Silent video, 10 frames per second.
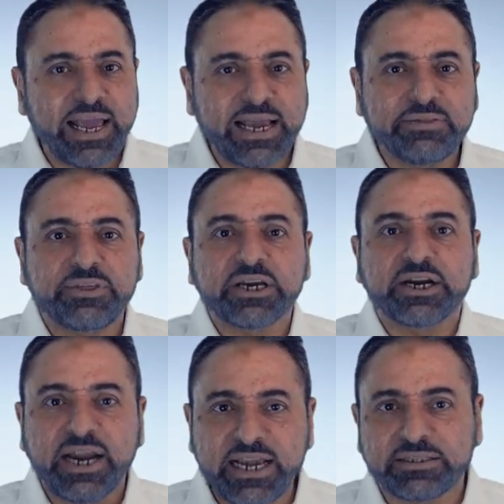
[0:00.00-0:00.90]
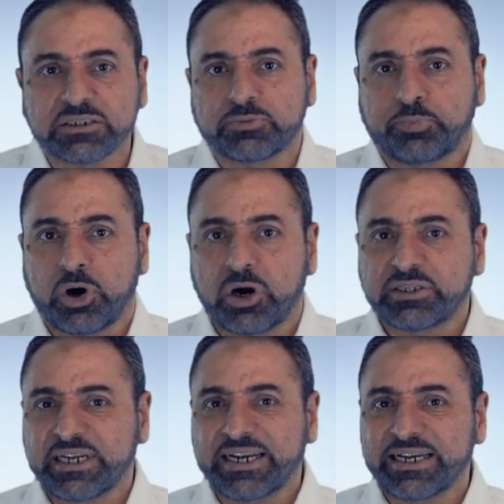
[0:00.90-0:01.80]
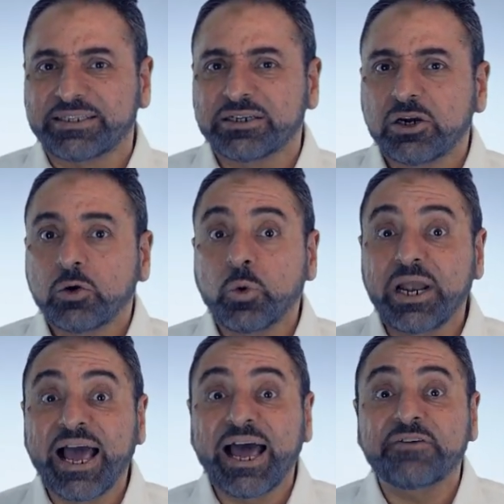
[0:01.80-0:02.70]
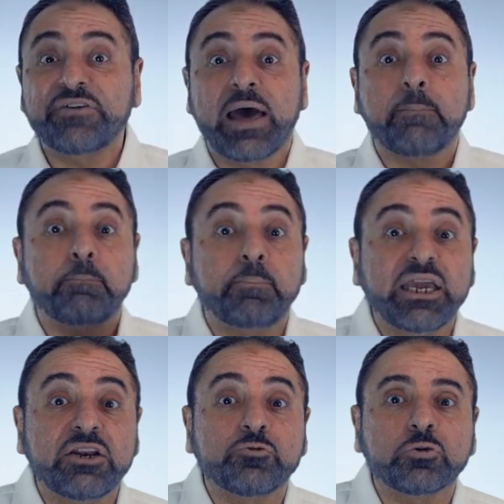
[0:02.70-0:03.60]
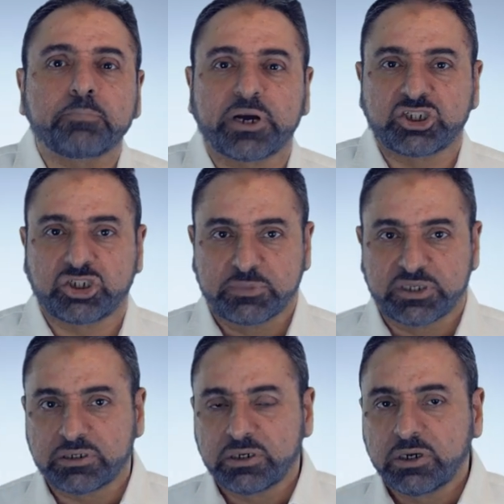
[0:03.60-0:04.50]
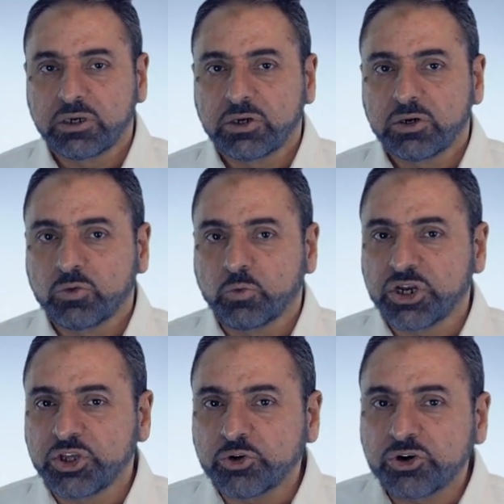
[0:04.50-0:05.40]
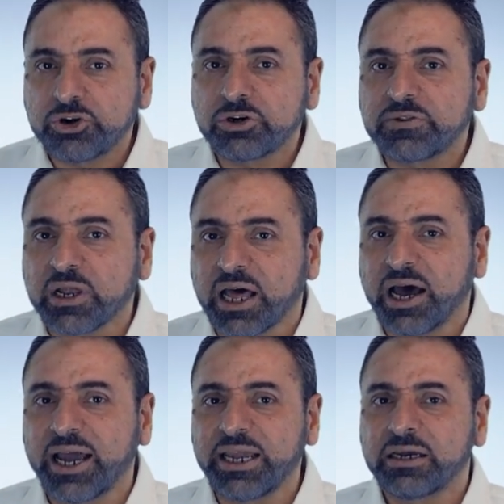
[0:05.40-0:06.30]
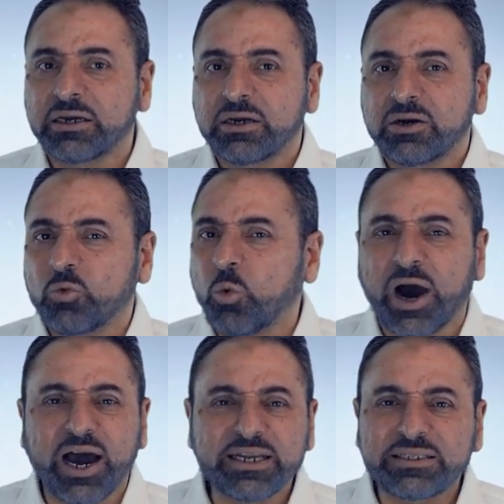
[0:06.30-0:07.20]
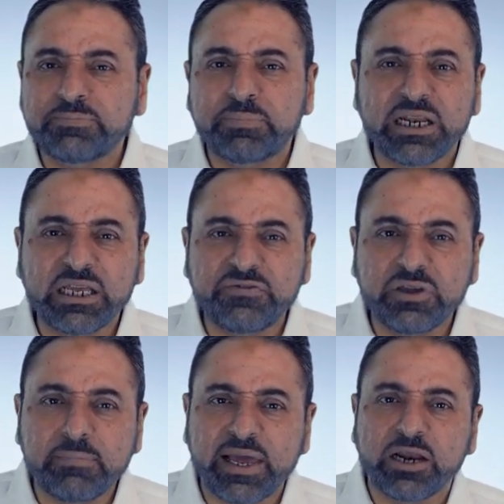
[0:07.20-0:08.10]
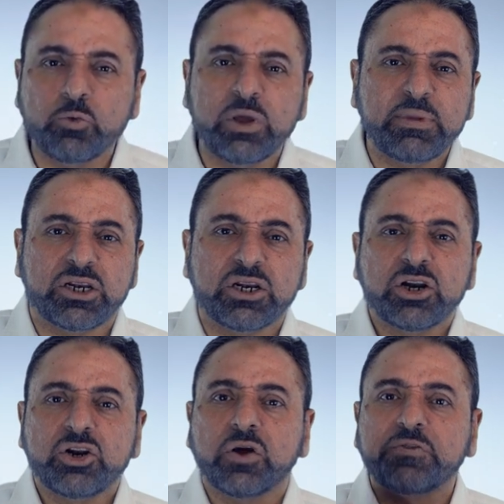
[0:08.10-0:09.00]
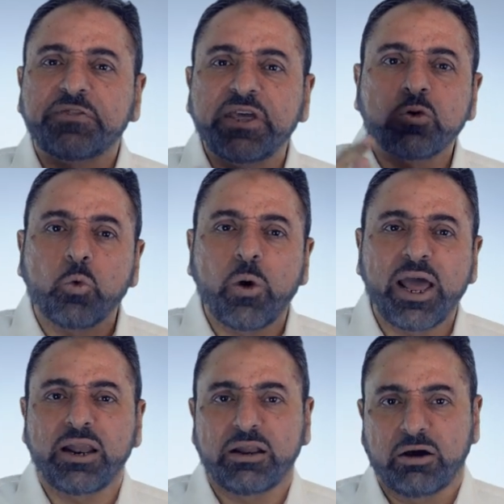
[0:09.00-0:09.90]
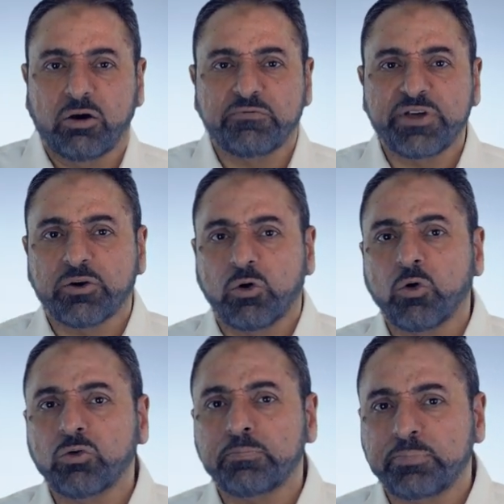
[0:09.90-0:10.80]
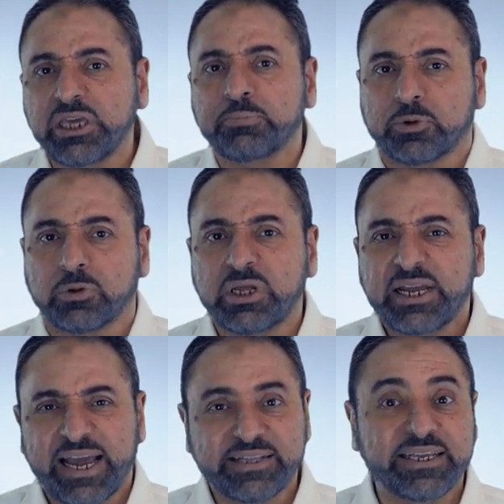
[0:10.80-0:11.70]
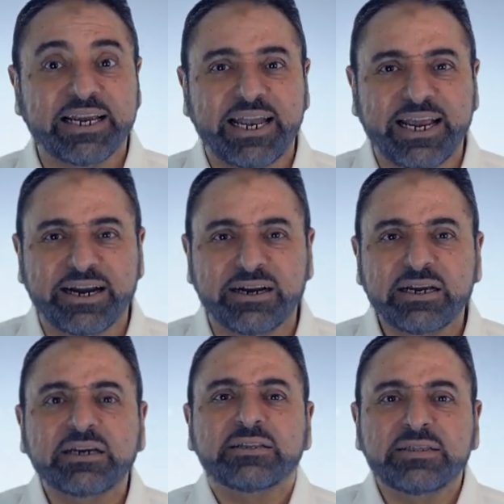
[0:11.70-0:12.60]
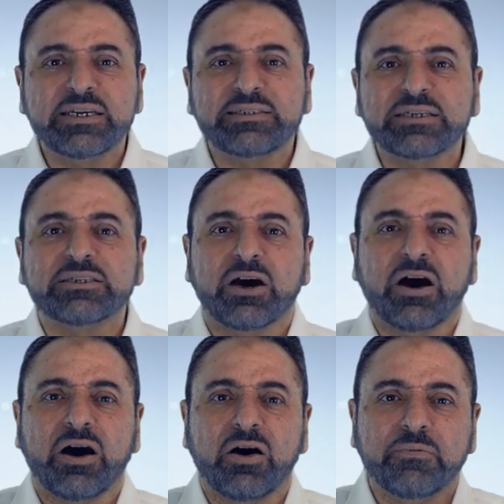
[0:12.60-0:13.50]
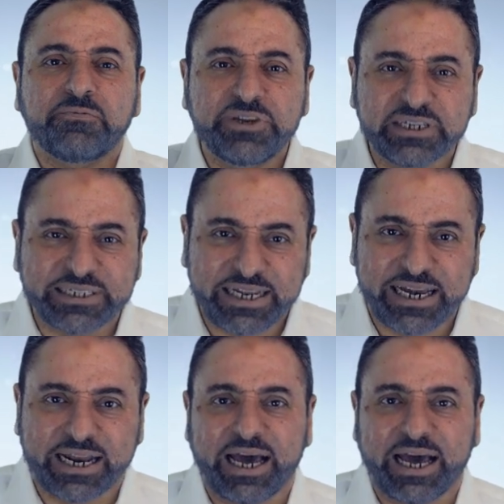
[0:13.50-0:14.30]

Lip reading: played the greatest part in it will have a painful punishment. When you heard the lie, why did believing men and women not think well of their own people and declare, 'This is obviously a